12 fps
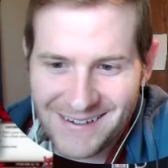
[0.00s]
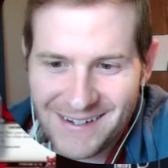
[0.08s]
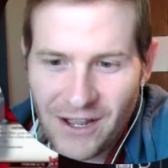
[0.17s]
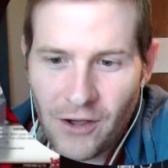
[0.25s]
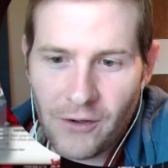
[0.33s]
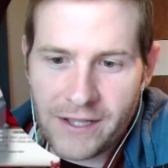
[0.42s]

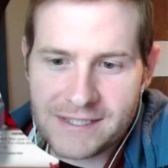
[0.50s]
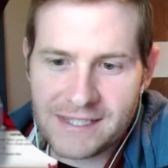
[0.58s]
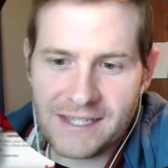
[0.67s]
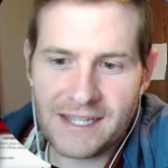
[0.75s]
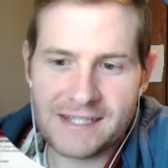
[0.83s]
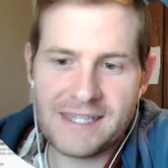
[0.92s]
Oh, that's
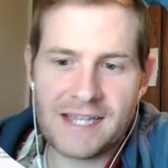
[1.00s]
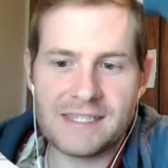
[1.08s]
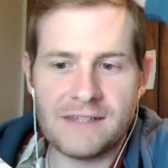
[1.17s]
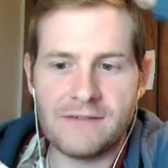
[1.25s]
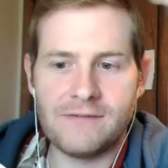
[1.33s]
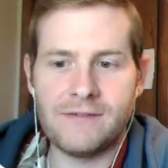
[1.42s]

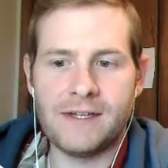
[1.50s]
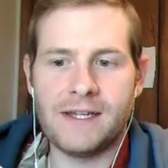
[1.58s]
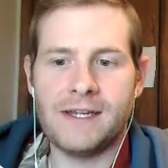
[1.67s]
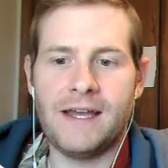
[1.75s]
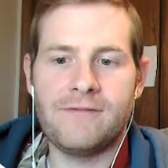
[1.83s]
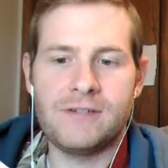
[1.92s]
excessive,
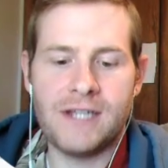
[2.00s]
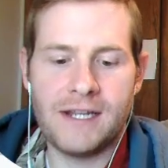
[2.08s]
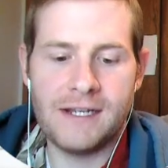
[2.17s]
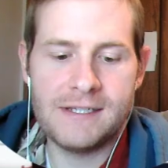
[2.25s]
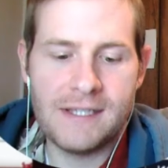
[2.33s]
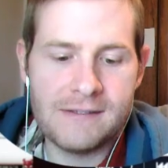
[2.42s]
after
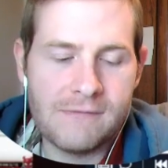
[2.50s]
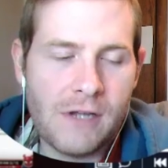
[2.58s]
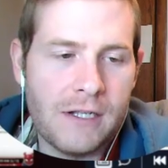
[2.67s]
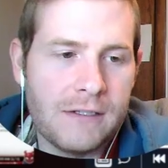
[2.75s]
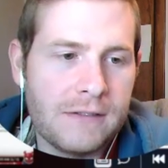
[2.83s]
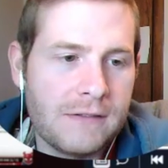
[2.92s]
taking excessive
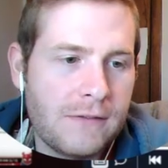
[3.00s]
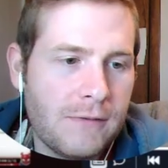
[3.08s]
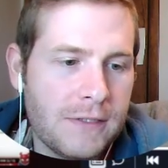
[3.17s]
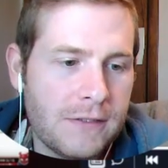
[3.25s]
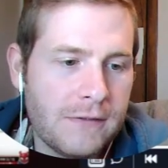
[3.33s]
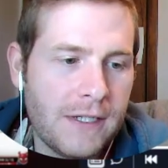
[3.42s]

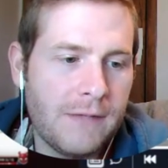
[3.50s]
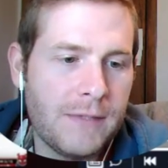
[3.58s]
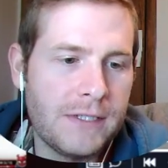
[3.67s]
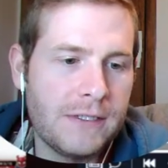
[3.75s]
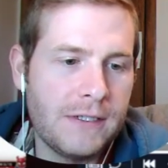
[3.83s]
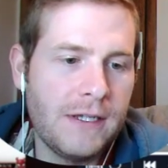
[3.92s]
consequential
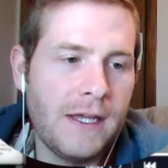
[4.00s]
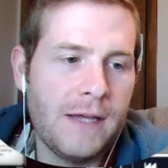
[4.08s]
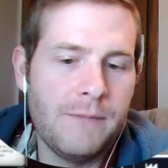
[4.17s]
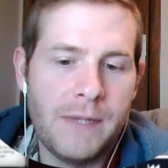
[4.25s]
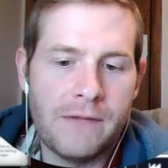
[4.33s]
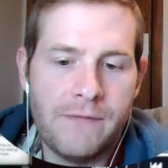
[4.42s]
damage.
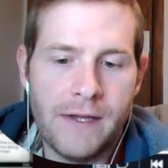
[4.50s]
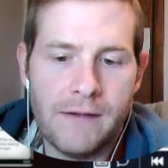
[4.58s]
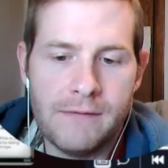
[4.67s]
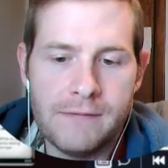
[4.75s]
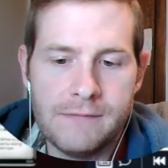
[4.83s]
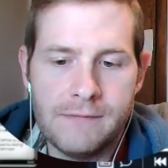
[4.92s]
Big fail.
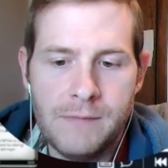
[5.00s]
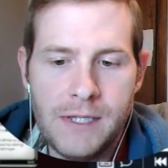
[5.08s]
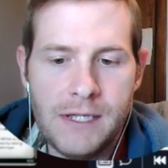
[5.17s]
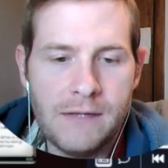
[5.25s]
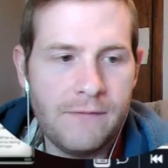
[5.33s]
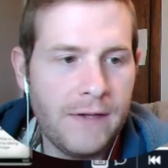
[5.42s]

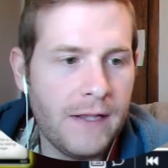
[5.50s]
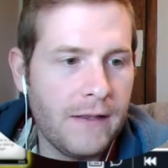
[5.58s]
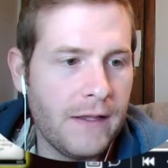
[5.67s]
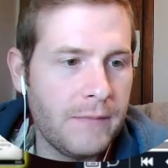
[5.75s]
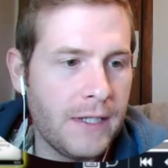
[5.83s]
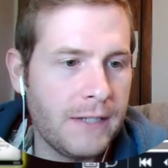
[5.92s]
Big fail
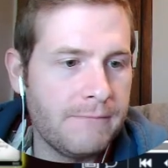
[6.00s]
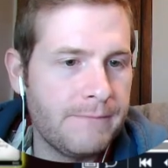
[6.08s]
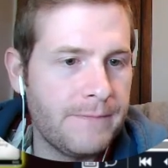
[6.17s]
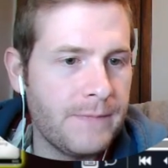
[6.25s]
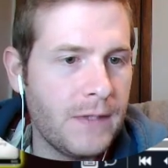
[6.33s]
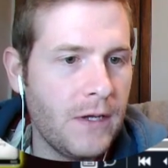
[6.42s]
on me.
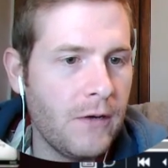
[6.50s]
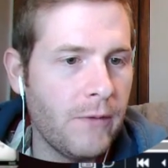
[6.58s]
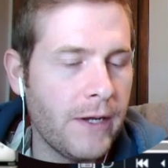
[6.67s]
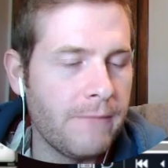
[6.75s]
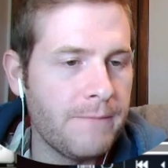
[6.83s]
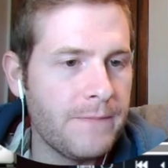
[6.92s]
Oh,
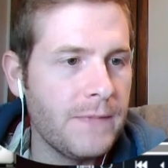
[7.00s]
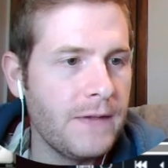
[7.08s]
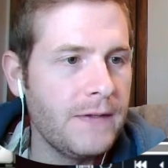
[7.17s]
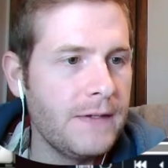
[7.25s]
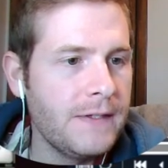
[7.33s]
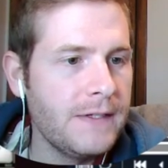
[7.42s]
well.
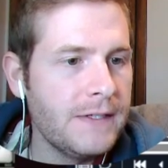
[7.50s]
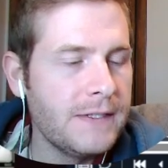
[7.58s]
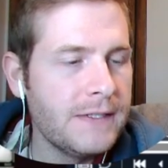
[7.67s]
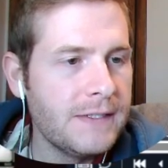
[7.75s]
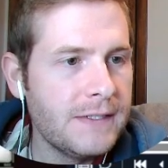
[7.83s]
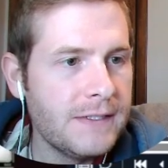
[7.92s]

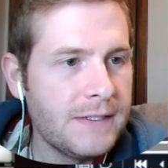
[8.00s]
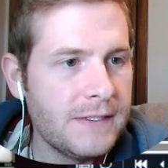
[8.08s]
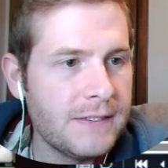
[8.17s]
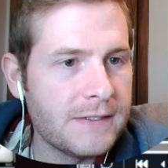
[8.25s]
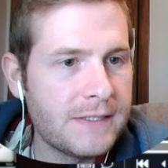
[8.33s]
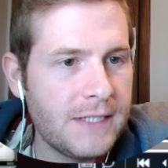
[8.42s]

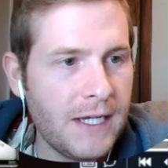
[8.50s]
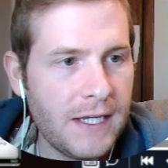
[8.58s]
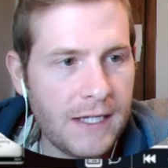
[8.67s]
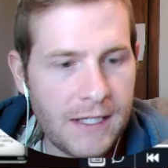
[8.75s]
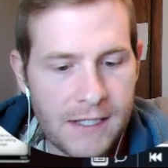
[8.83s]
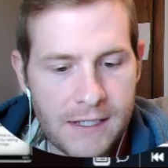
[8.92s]

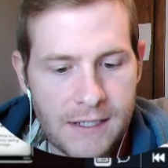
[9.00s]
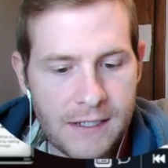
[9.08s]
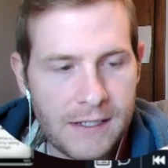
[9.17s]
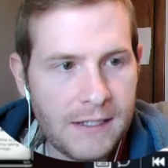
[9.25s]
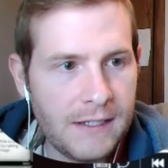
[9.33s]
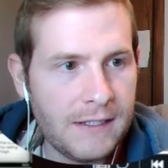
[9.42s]

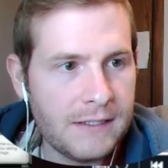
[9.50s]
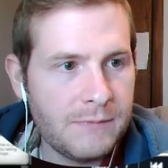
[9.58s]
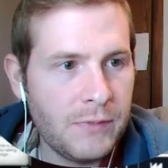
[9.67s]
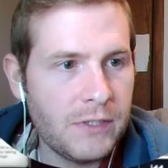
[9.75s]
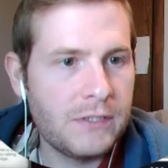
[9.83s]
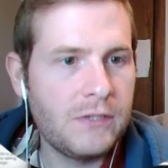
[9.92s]
Okay, let's
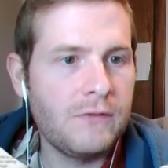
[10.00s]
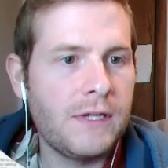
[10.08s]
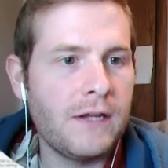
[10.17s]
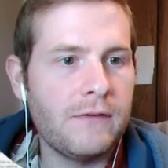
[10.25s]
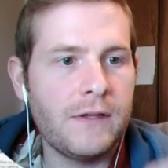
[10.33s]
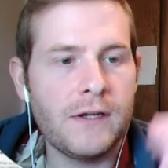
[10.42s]
put a tune
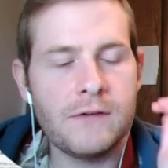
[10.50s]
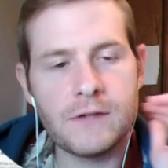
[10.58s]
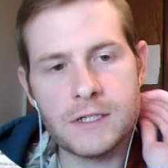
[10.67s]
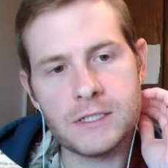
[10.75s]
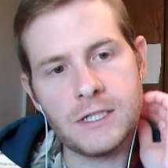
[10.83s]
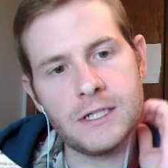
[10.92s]
count on there
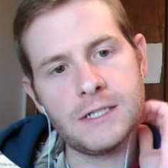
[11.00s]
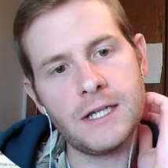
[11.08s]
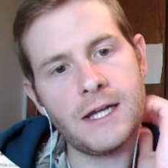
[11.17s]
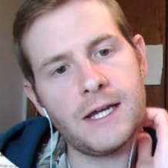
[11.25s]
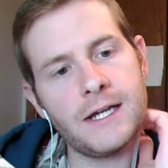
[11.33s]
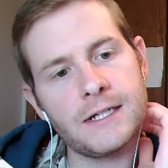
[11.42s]
because she
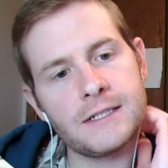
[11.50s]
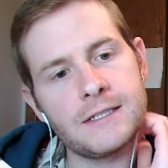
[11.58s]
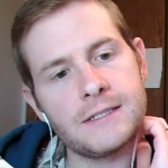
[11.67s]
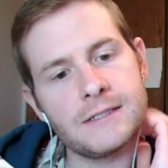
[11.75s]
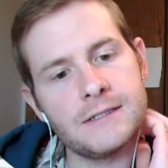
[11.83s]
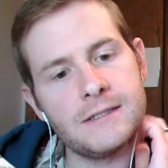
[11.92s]

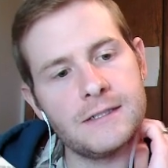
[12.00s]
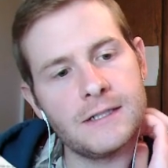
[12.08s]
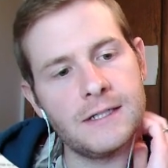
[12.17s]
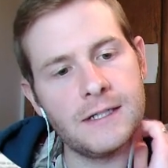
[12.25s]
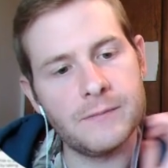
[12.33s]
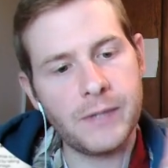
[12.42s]
attacked.
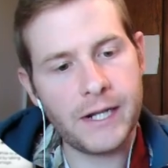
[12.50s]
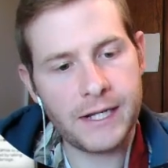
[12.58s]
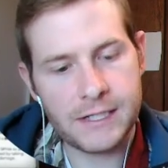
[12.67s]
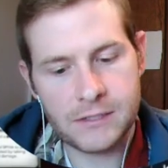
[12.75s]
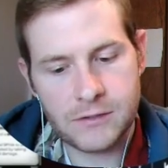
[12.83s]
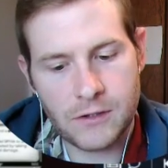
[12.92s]
But I
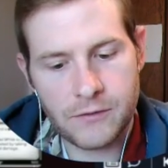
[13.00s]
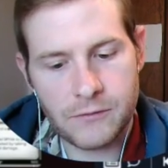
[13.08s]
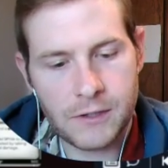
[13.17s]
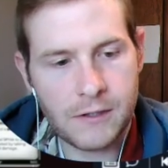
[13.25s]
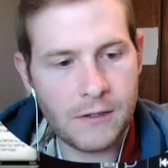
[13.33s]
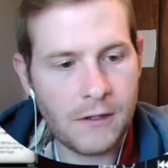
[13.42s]
get to draw 3
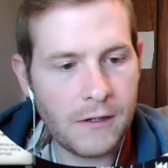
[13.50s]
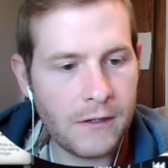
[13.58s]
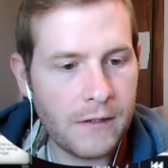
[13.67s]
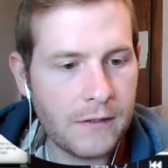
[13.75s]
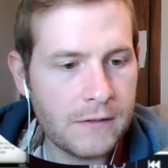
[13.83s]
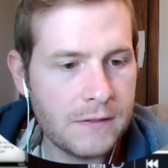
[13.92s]

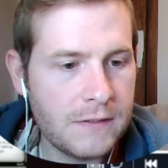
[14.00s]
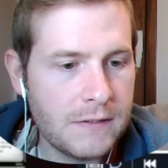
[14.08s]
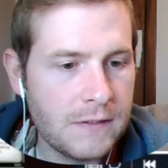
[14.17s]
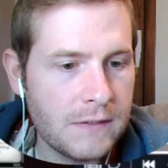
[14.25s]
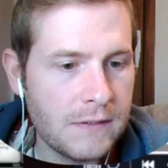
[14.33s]
cards.